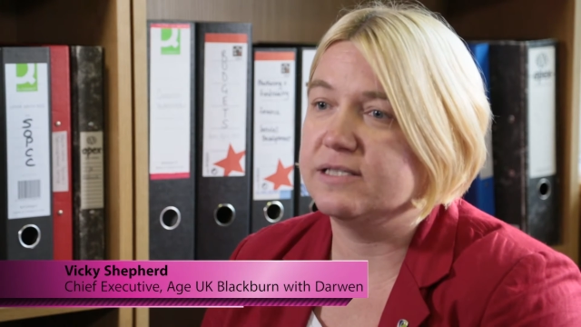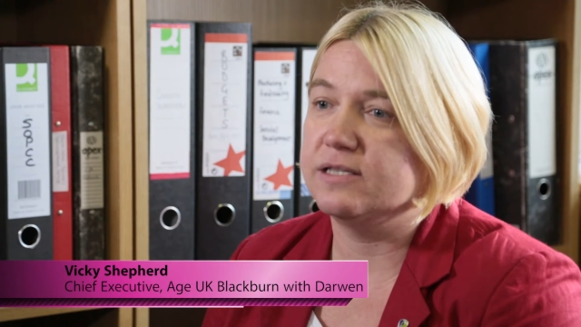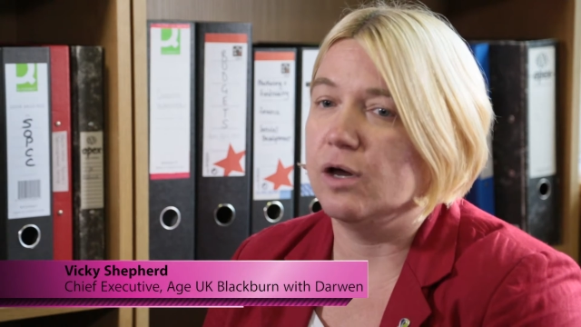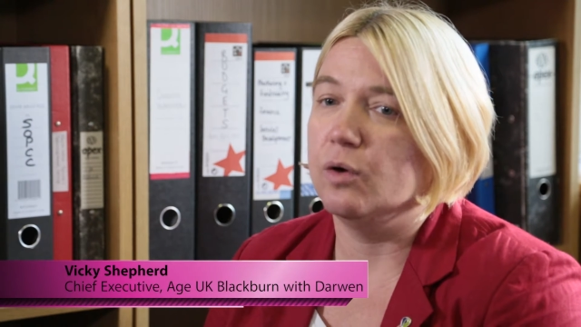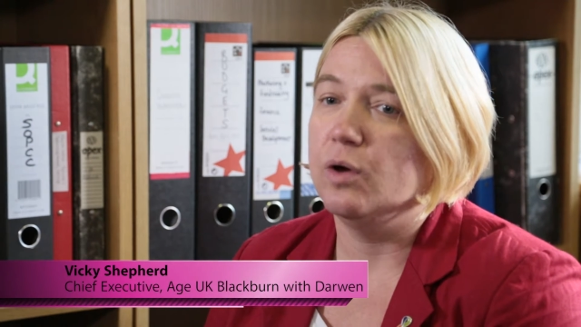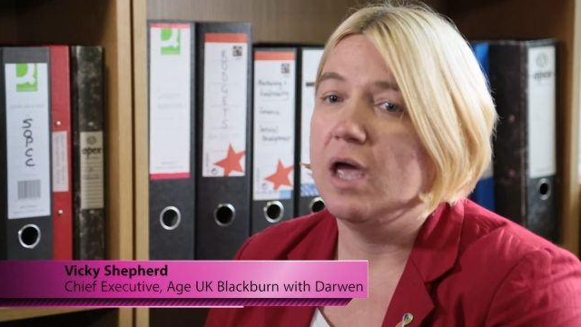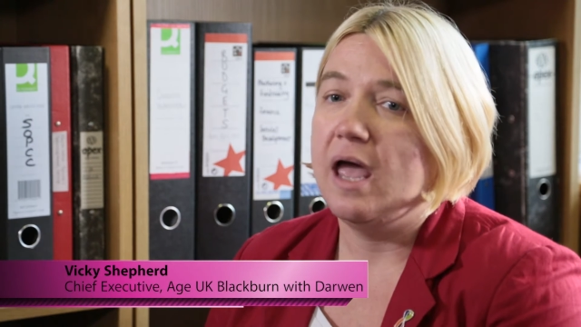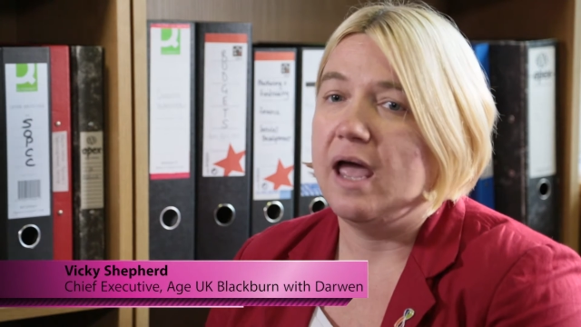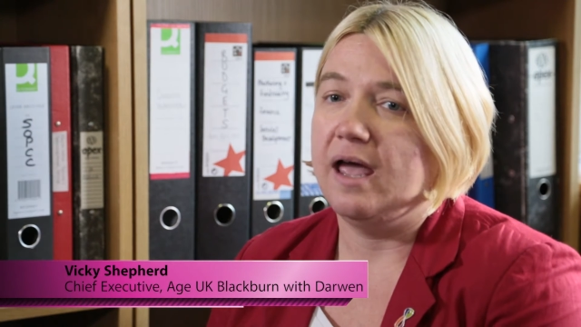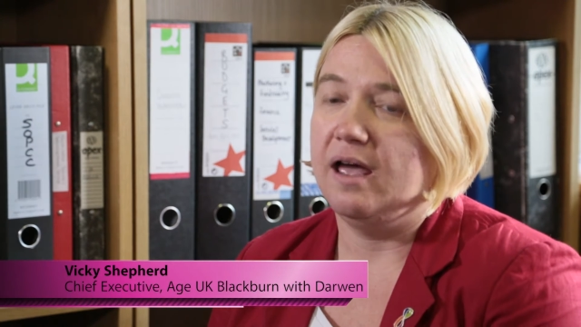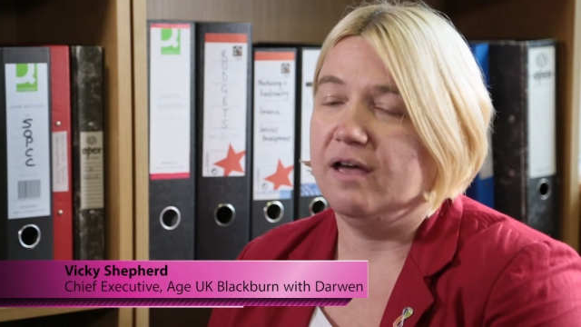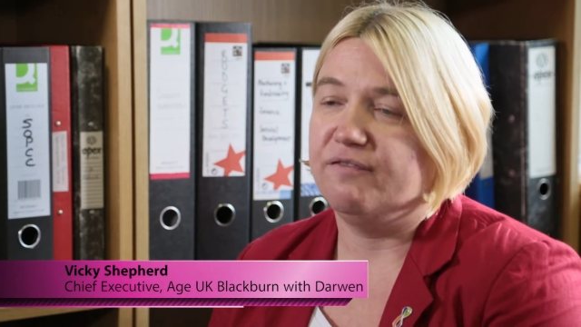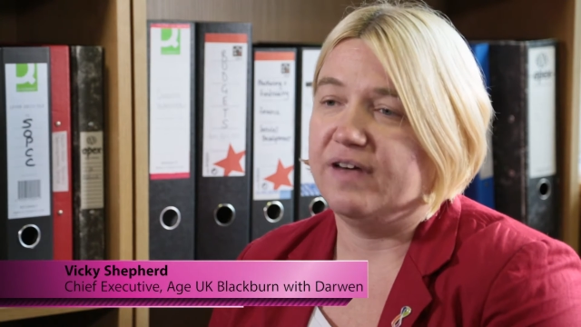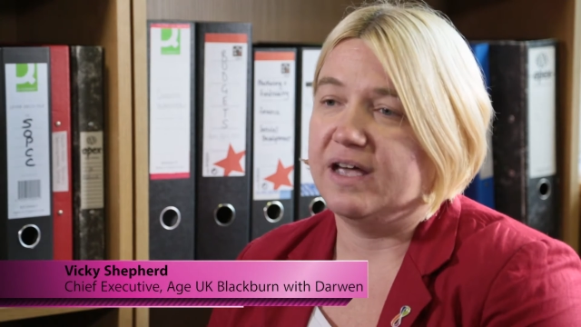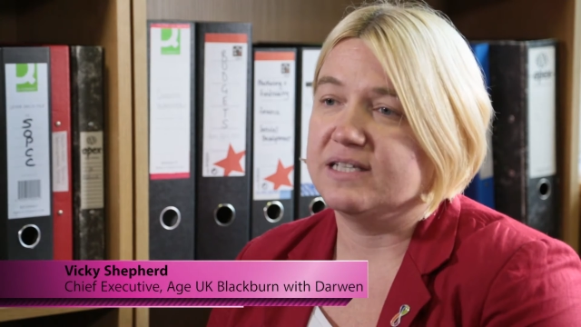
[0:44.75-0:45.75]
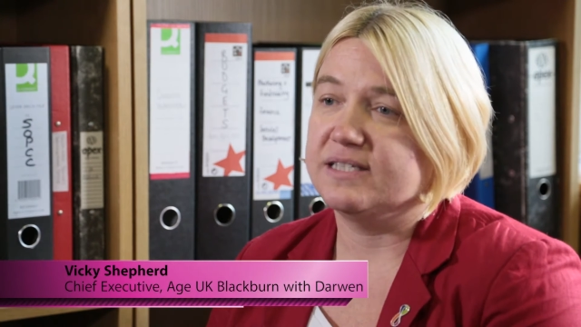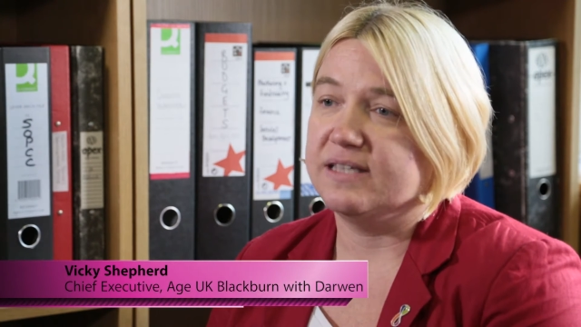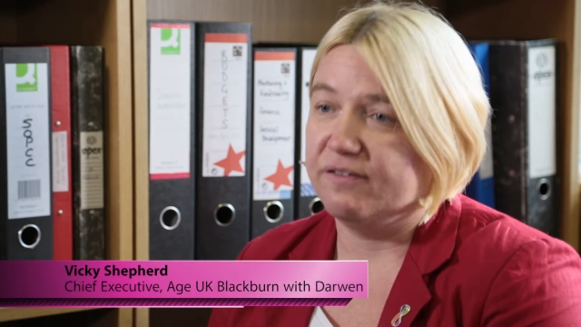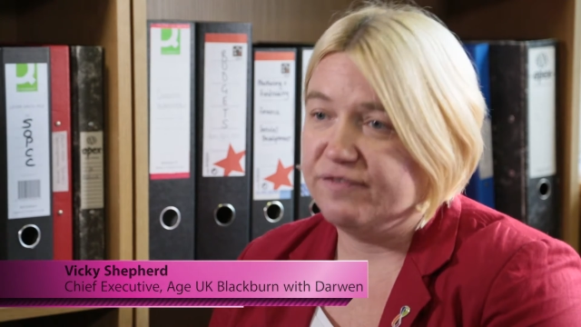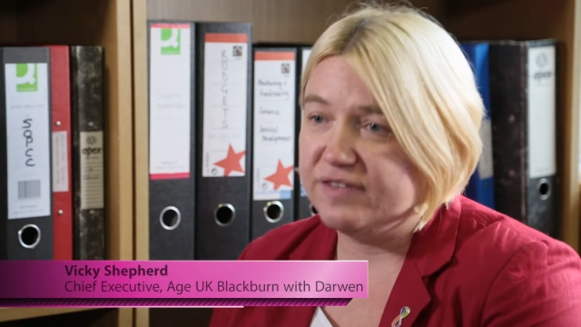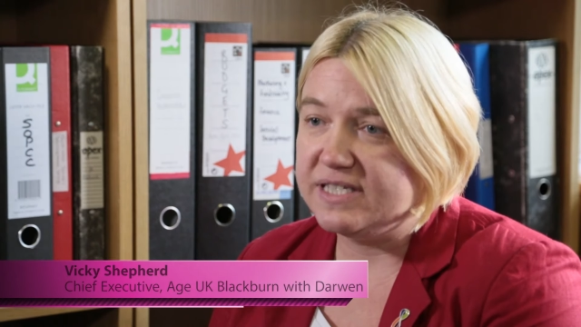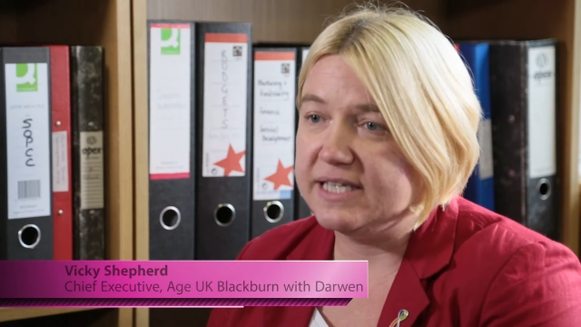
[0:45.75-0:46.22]
So it affects
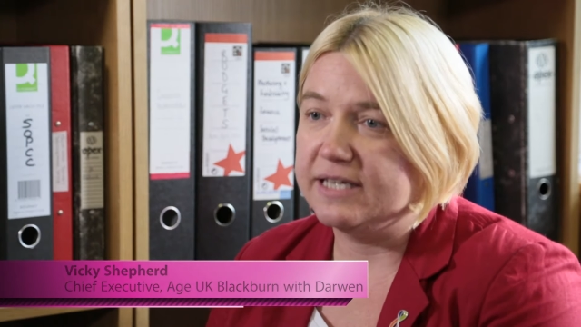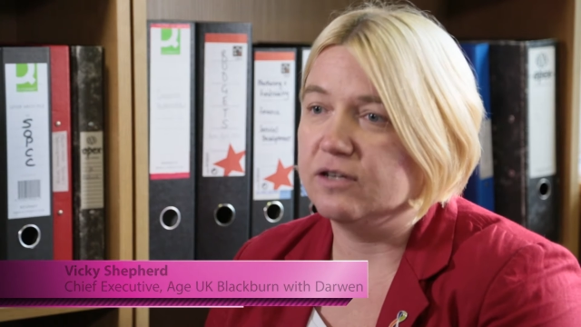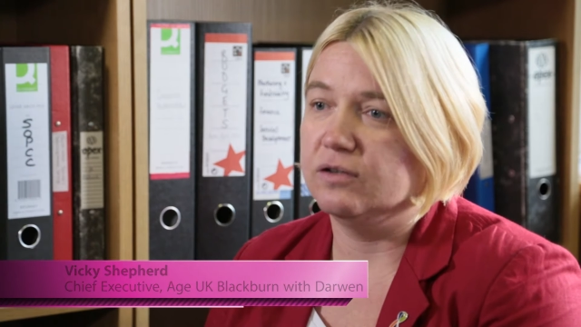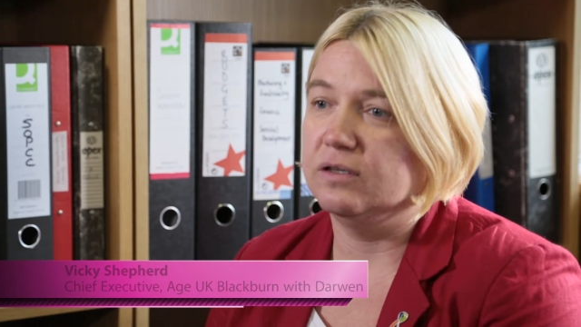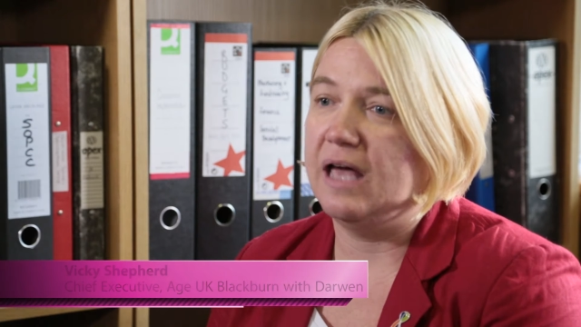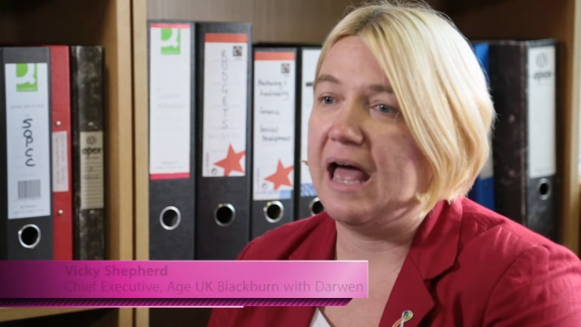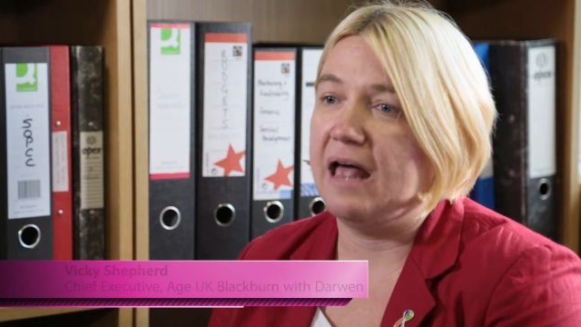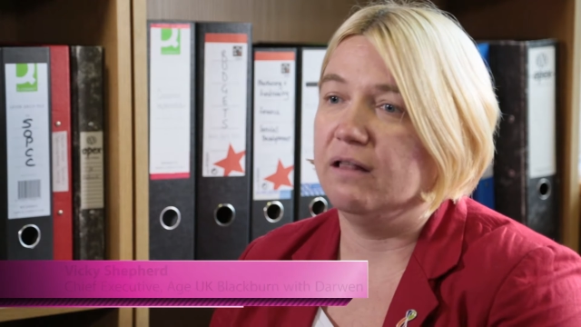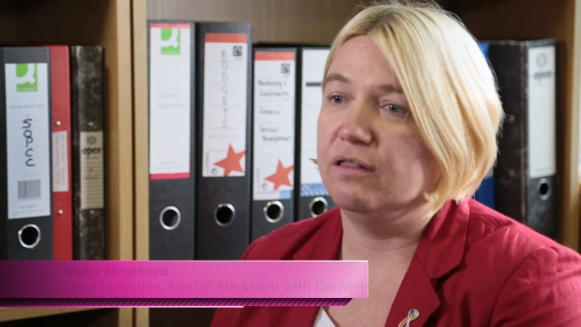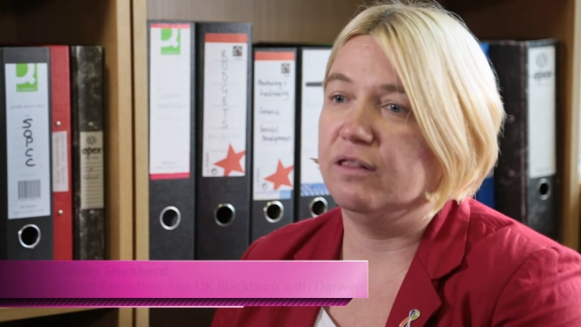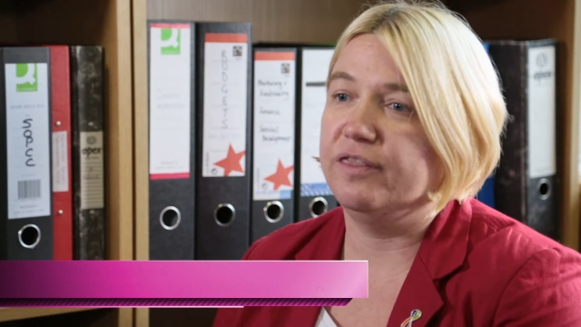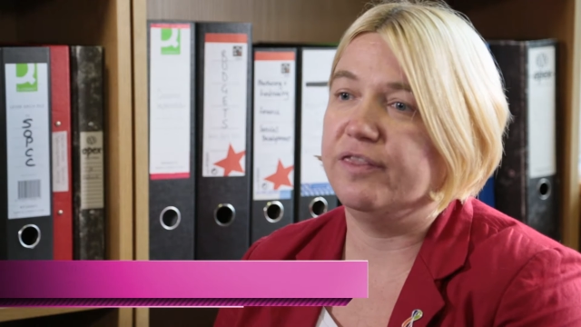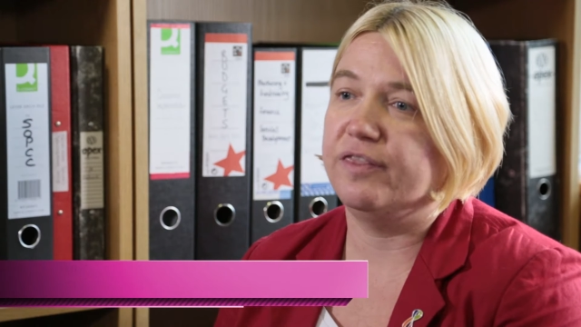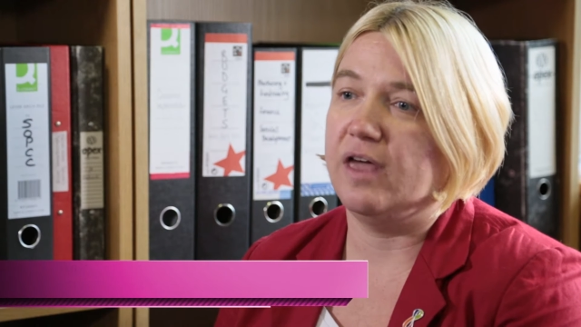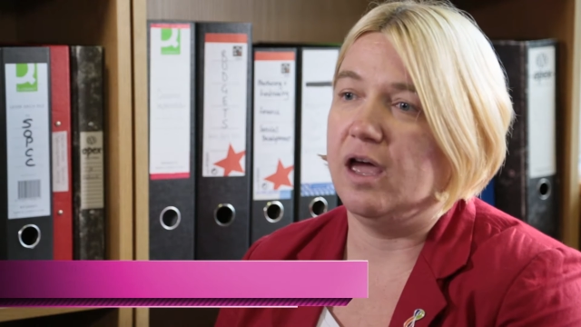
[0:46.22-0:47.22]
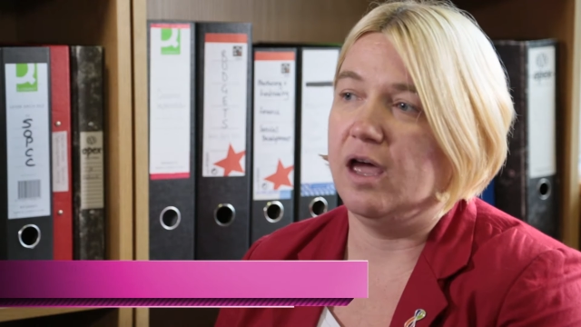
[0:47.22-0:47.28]
their physical health,